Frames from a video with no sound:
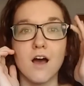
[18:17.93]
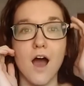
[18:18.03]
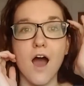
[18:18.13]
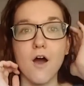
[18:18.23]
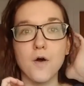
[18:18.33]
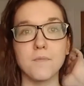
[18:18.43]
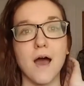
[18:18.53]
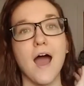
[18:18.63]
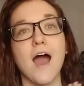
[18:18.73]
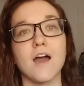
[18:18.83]

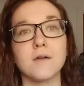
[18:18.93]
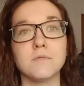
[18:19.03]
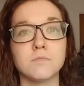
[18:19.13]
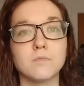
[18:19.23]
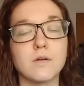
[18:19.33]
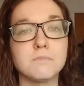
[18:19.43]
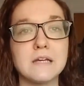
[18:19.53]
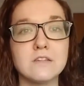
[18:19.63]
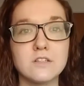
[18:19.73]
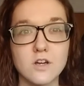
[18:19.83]
I'm
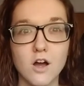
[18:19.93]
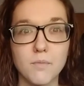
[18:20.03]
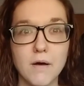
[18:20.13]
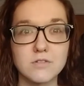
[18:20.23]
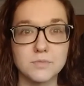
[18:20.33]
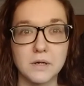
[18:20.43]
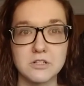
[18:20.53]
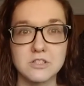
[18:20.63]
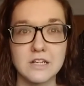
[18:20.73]
mainly talk about depression,